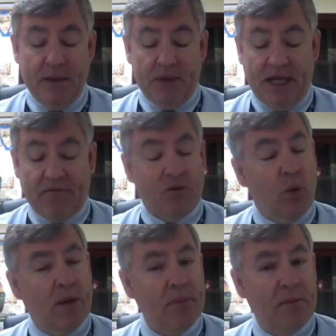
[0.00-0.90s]
But again, for
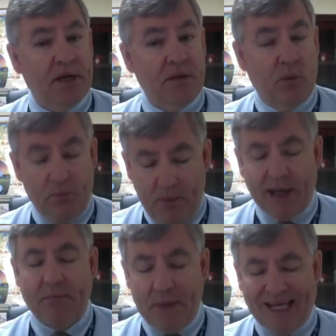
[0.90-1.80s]
one minute,
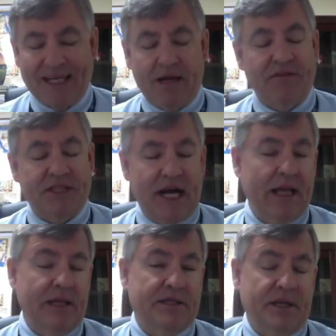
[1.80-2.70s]
one minute of
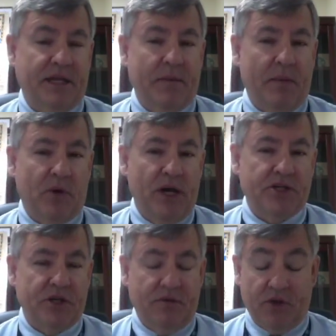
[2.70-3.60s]
silence in
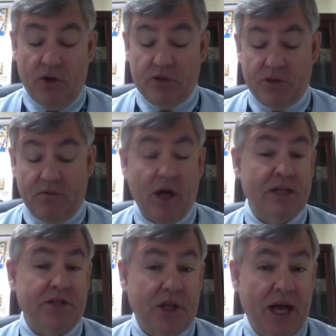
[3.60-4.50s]
commemoration of those who have
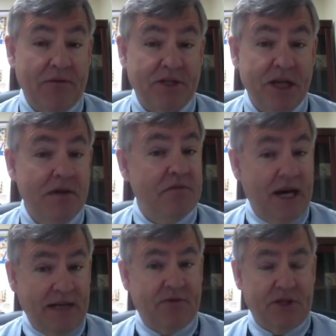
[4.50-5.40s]
lost their lives
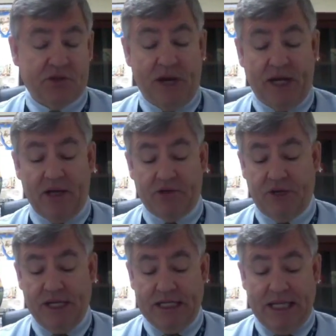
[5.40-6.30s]
fighting for this great
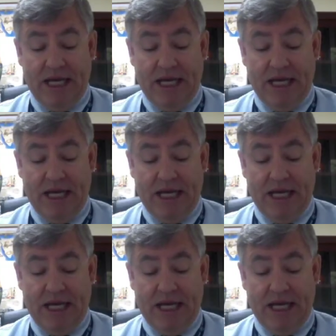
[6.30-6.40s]
country.